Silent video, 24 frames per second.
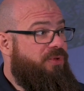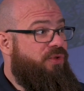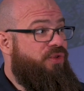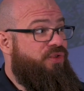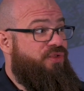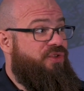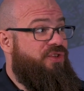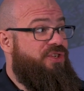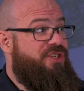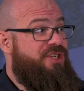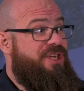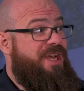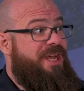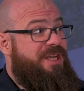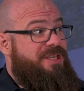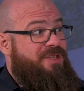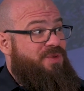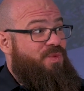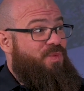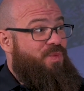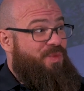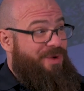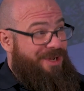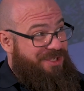to suggest
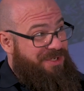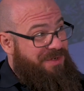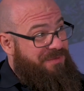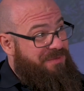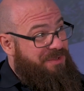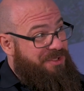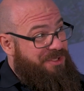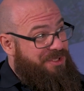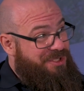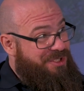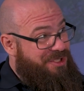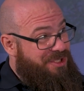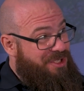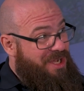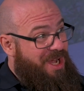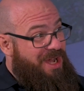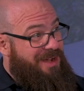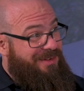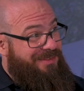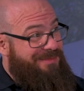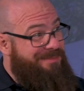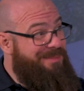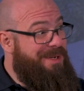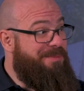which of your
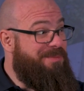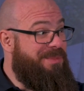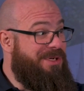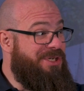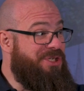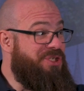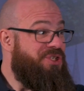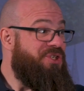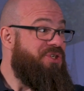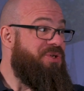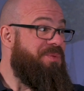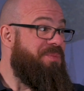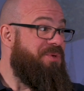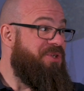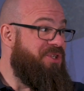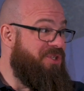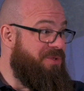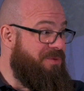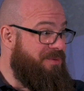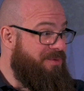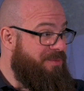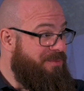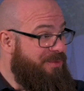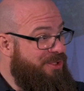staff members
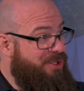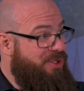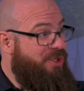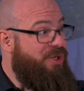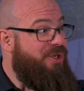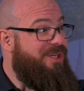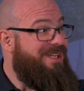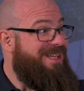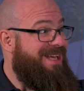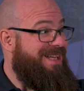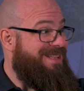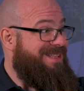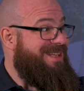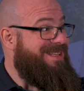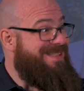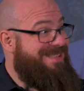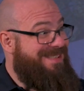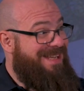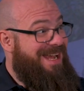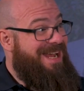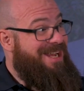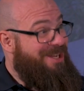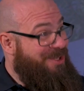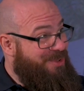should get
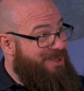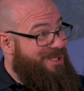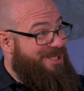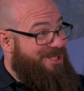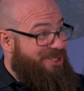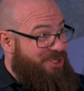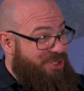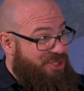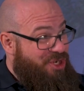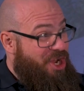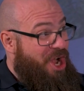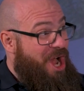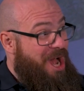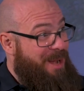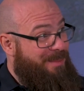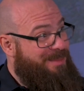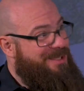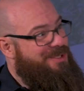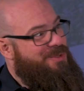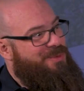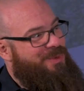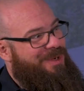assigned to this job as